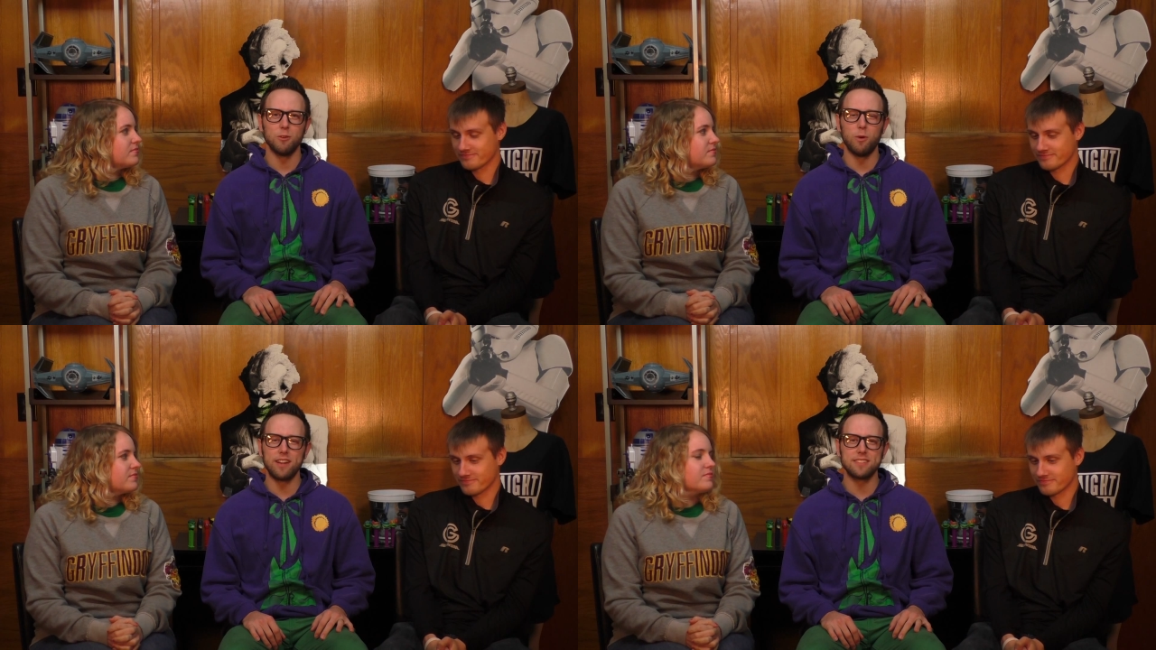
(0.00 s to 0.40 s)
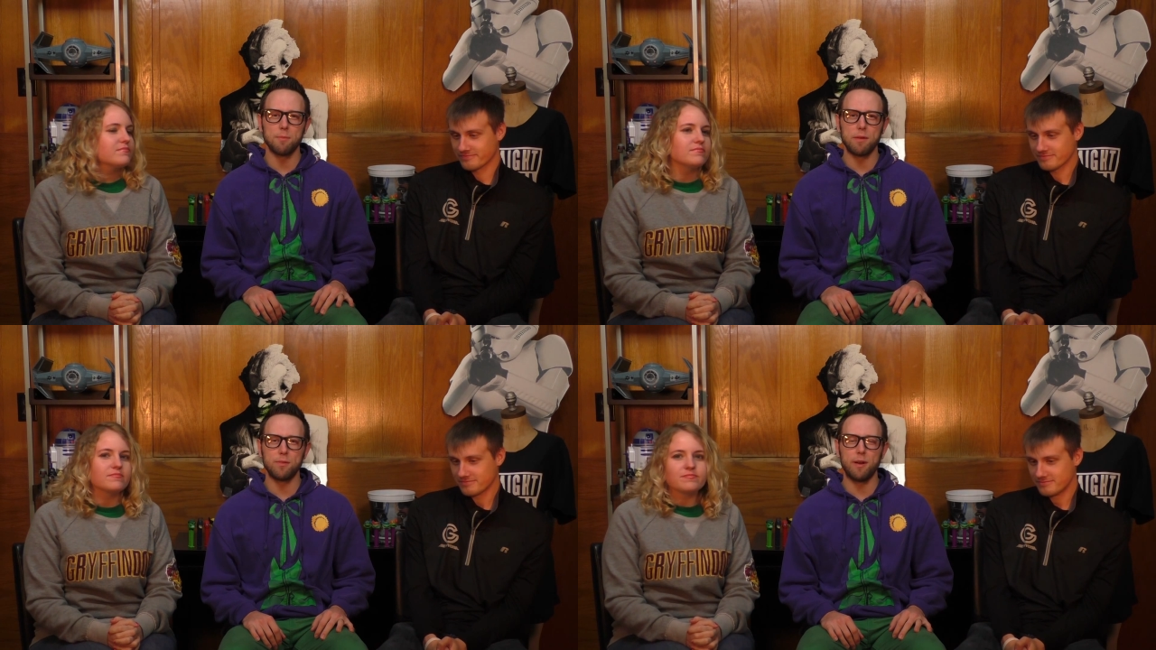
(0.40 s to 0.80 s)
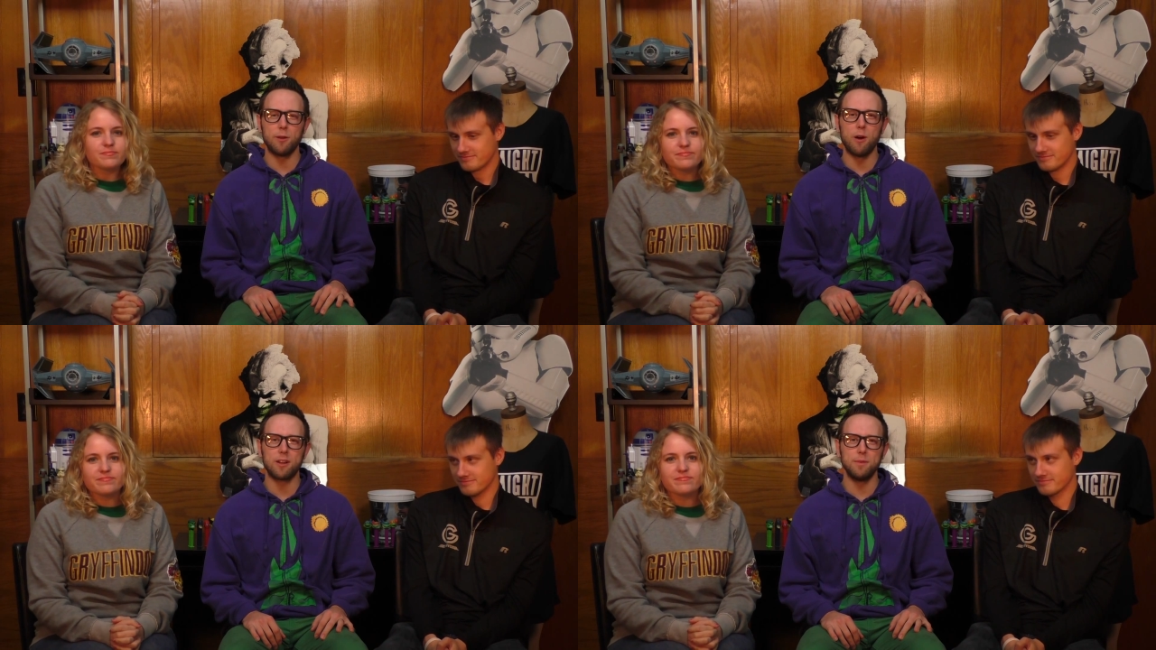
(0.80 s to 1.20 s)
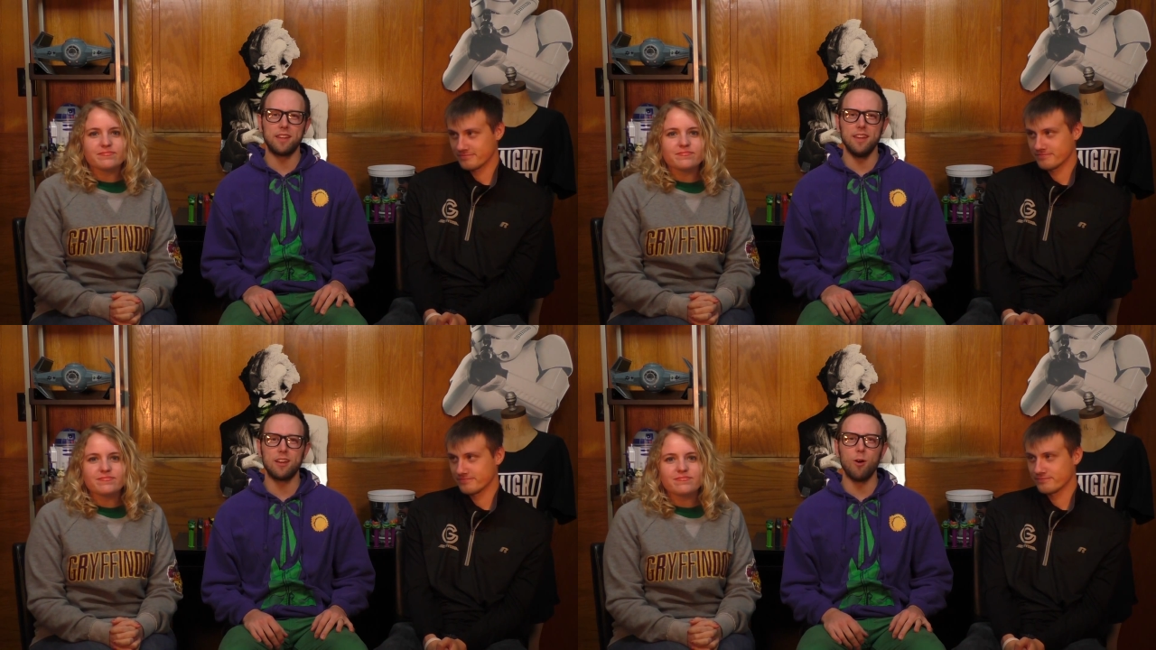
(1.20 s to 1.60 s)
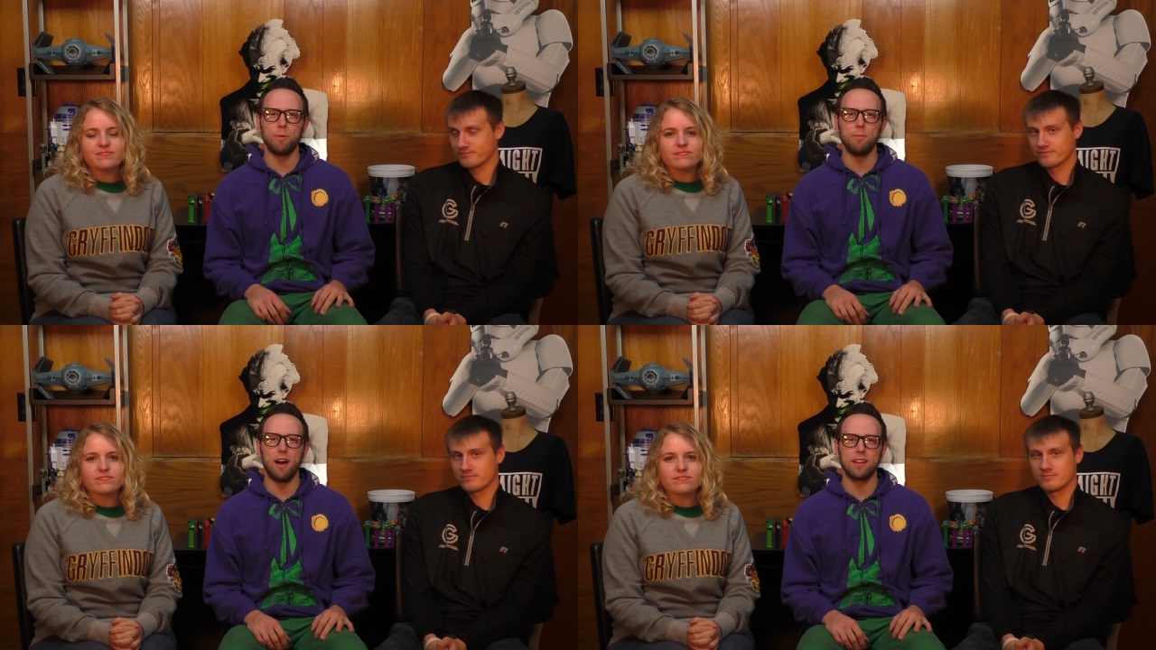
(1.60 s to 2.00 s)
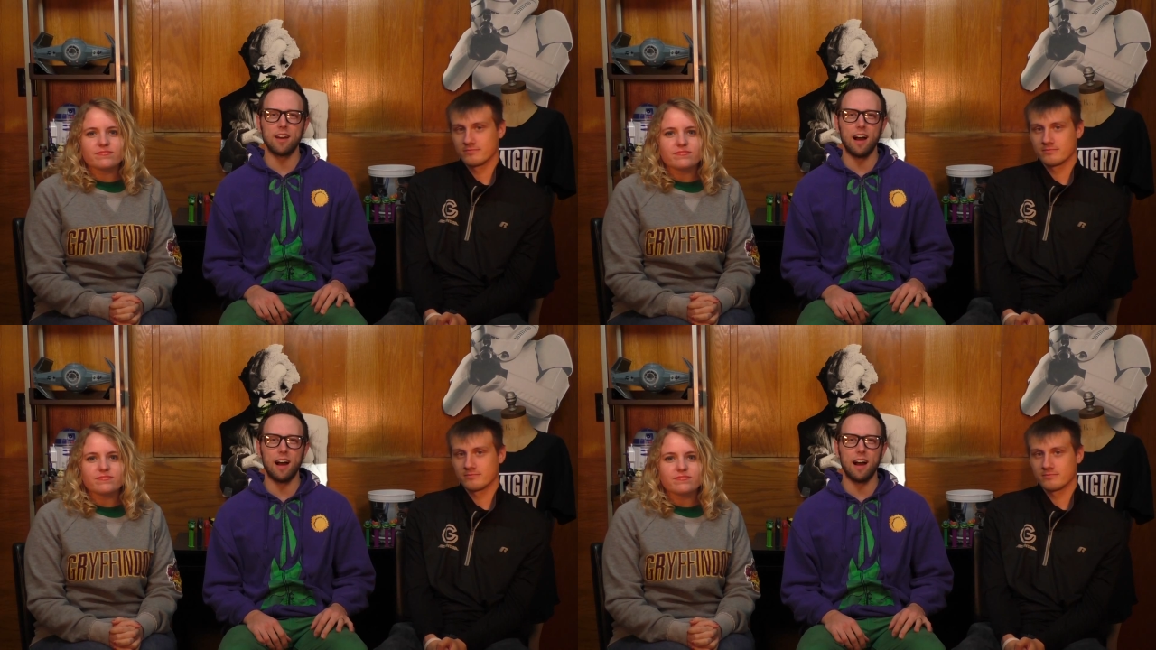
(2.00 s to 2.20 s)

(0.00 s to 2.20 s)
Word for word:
Speaker 1: What is up, everybody? Welcome to Geek Open Mic.